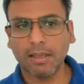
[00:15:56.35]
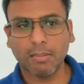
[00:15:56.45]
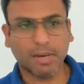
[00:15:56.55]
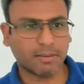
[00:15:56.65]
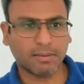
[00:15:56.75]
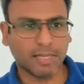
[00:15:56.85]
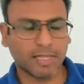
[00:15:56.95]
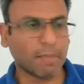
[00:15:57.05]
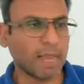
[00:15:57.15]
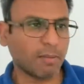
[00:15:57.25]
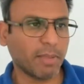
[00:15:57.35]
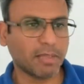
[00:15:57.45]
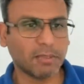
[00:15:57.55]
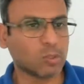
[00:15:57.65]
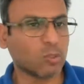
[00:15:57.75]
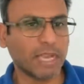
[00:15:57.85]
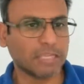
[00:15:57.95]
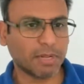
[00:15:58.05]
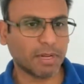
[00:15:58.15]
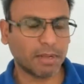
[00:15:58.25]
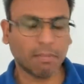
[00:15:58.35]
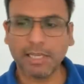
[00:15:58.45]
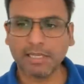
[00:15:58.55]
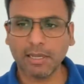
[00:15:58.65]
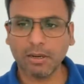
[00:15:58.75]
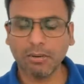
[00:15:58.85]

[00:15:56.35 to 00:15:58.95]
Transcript: But in the pandemic, Zoom has been an amazing